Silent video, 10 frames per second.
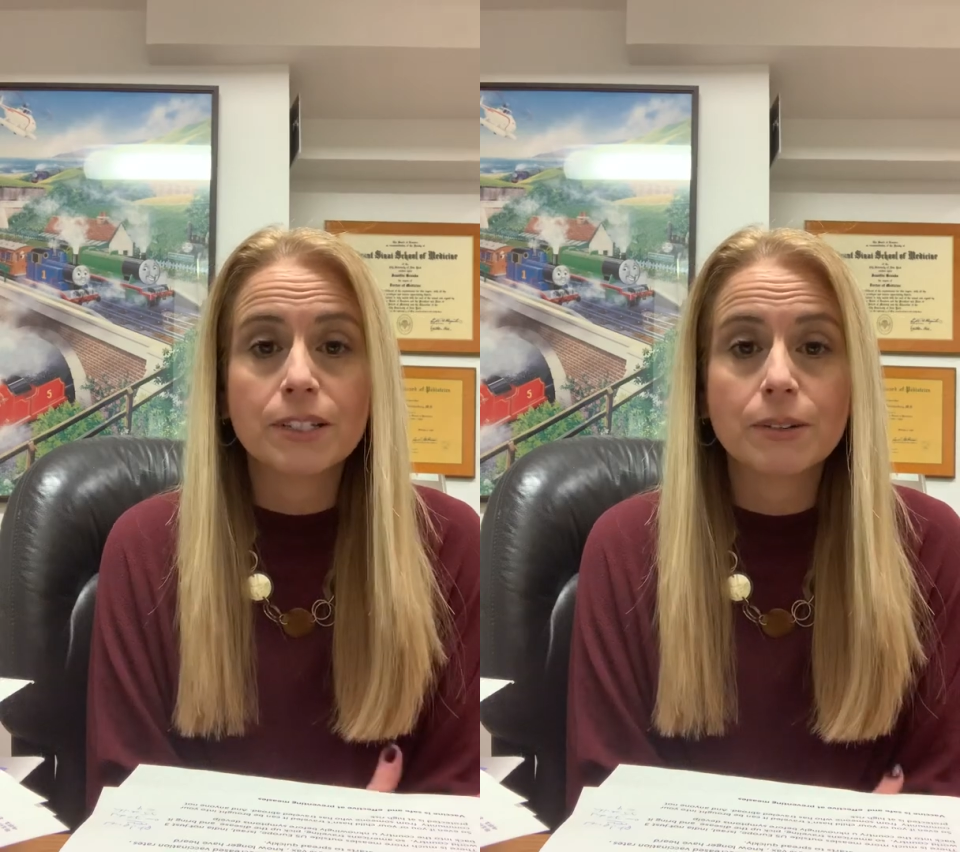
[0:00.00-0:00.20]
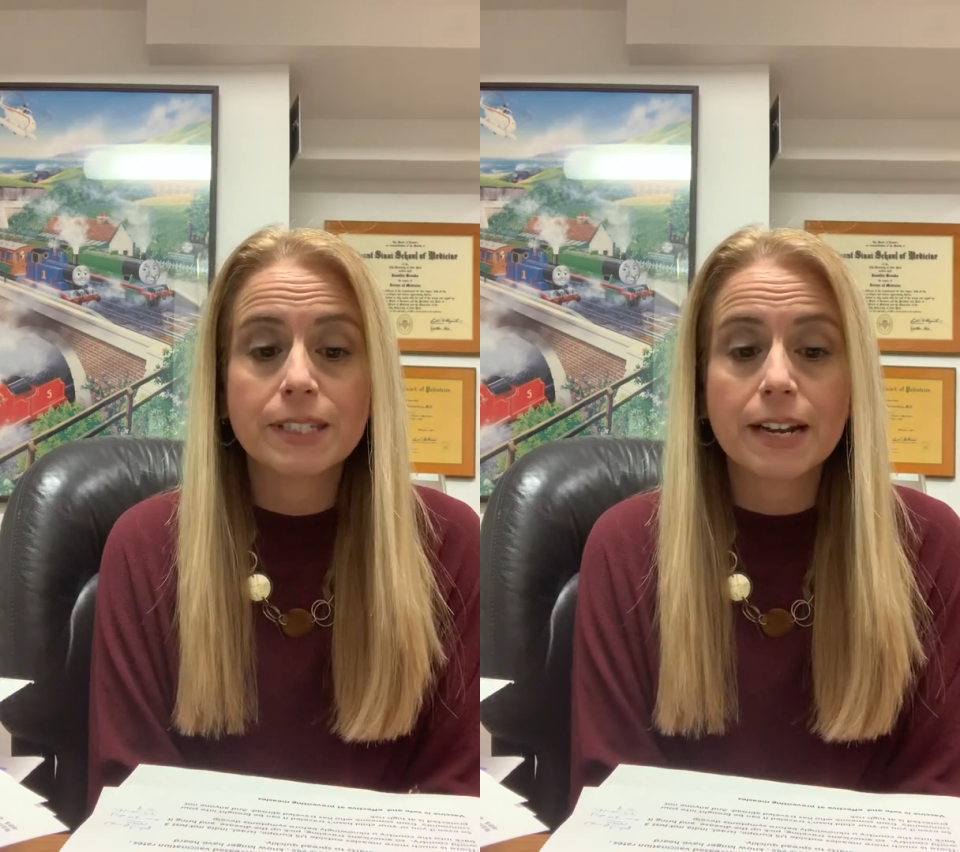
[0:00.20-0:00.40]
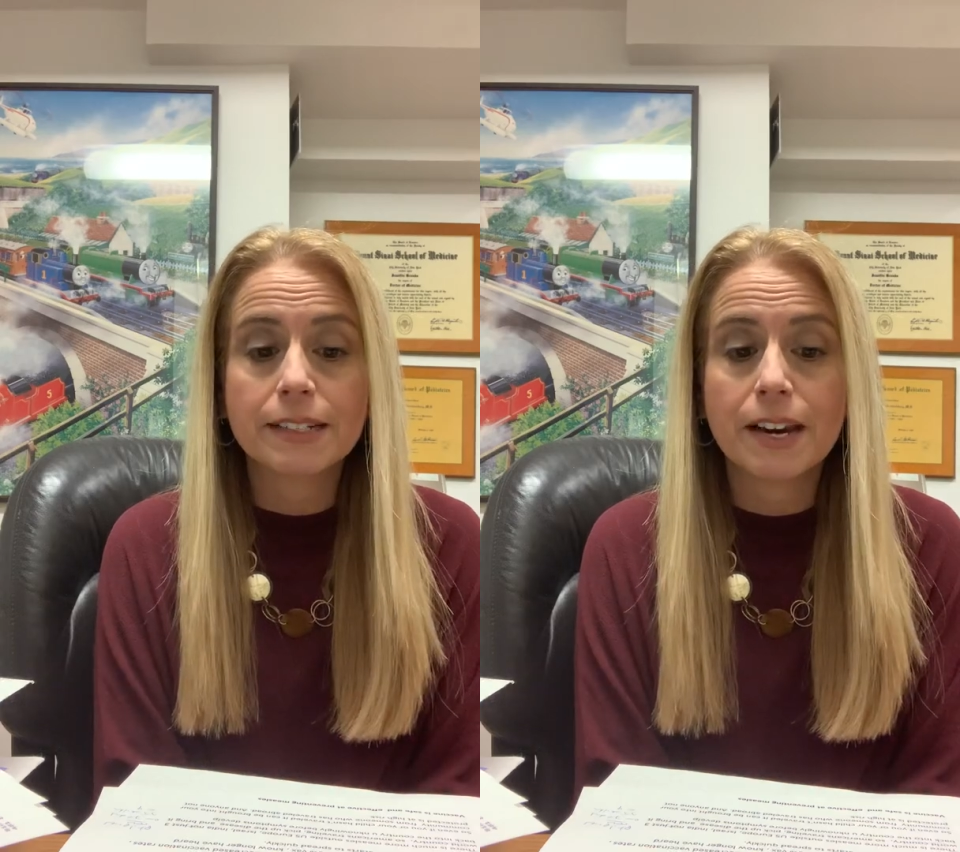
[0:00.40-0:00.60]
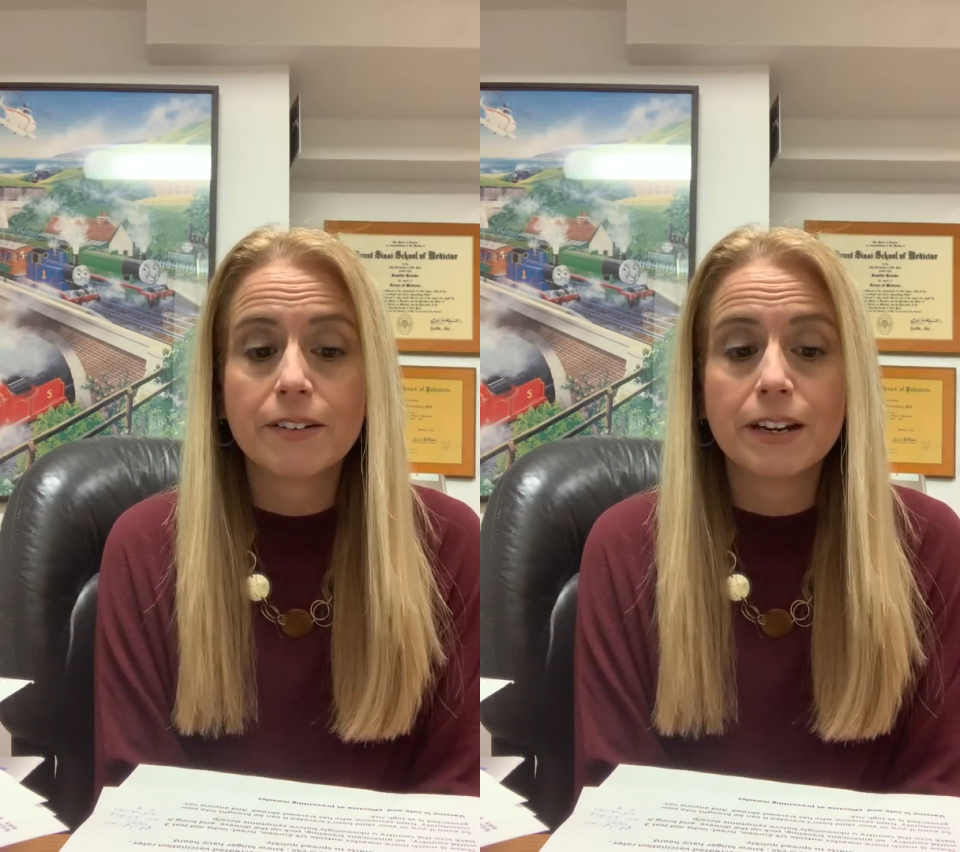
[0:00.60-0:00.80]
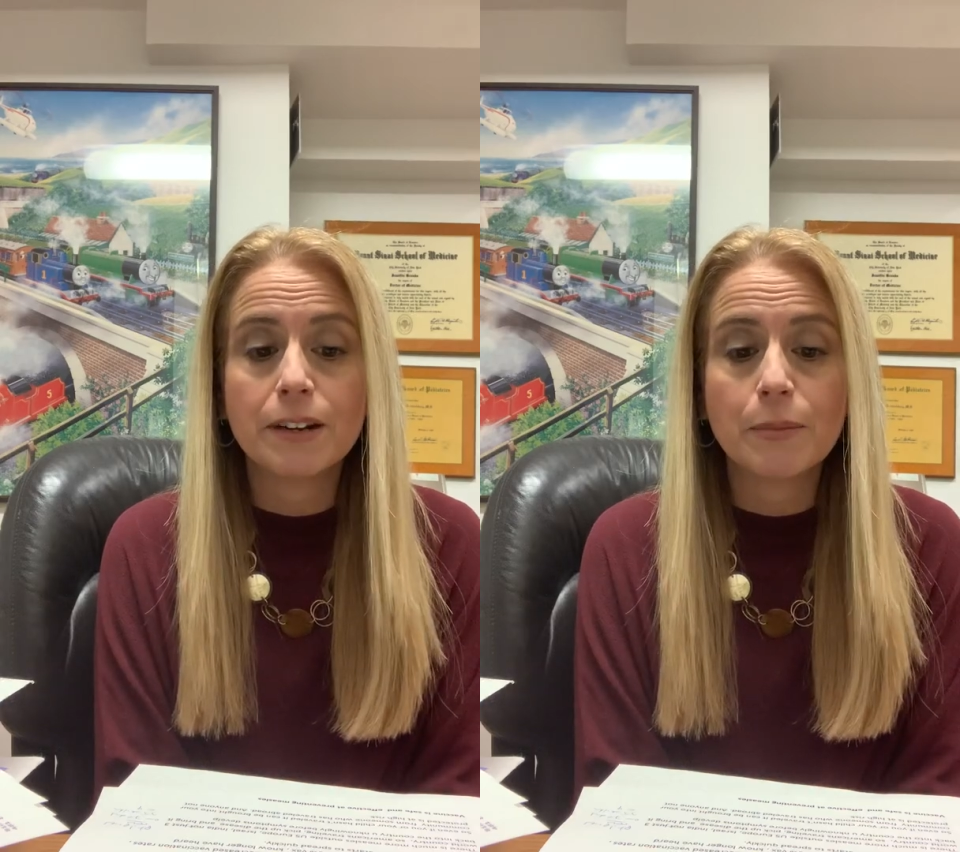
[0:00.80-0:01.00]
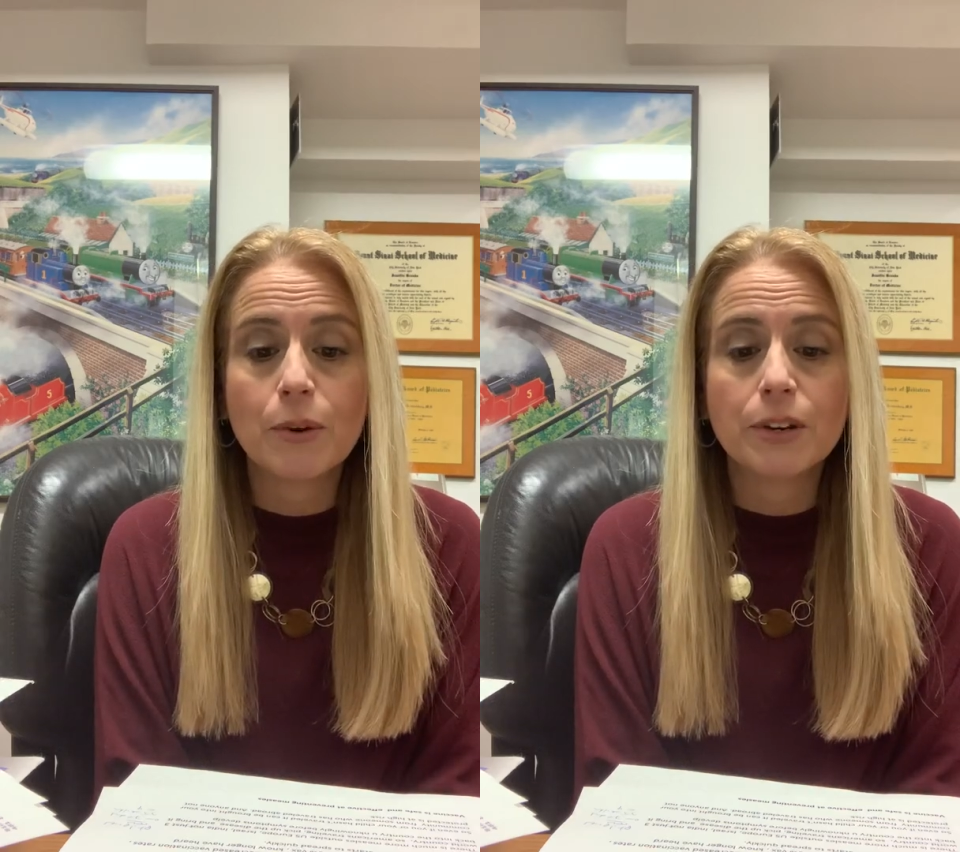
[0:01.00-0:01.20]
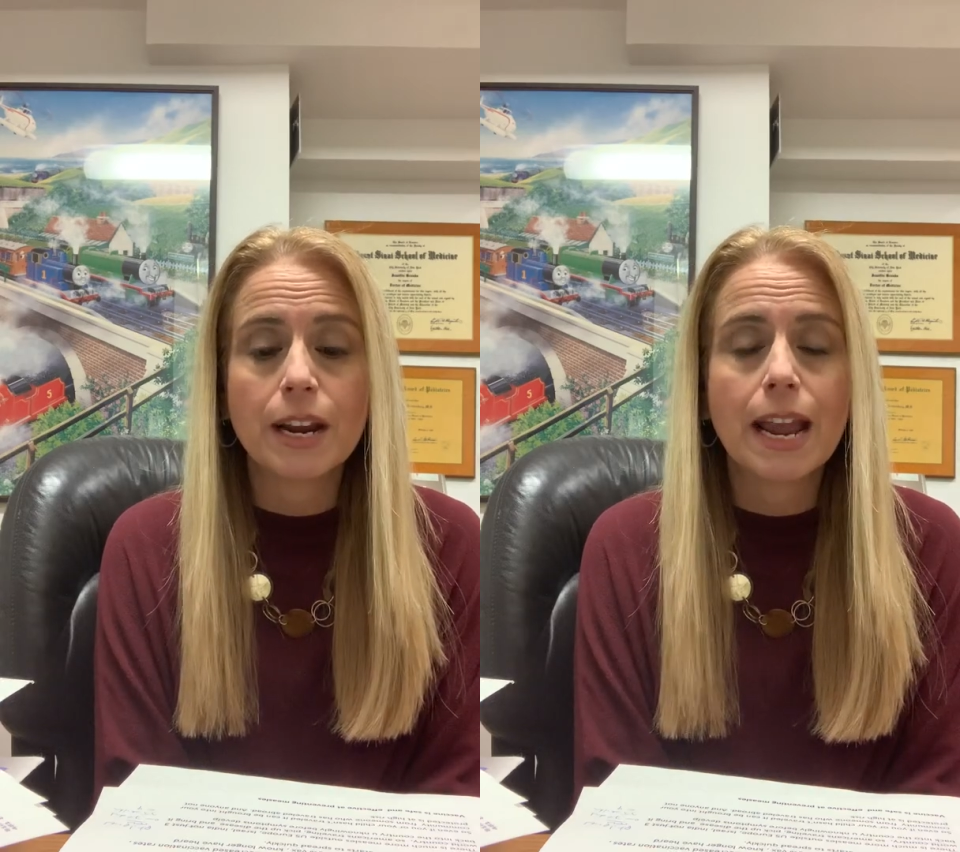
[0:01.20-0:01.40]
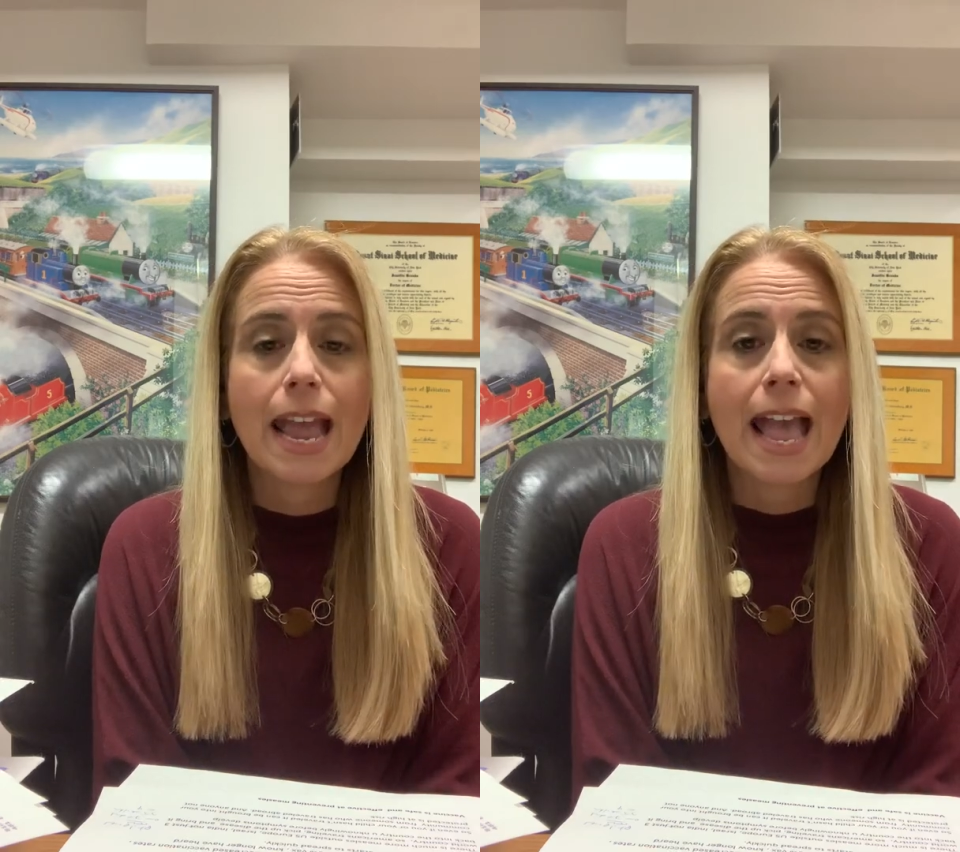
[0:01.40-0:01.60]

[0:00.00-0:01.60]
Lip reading: so secondary pneumonia.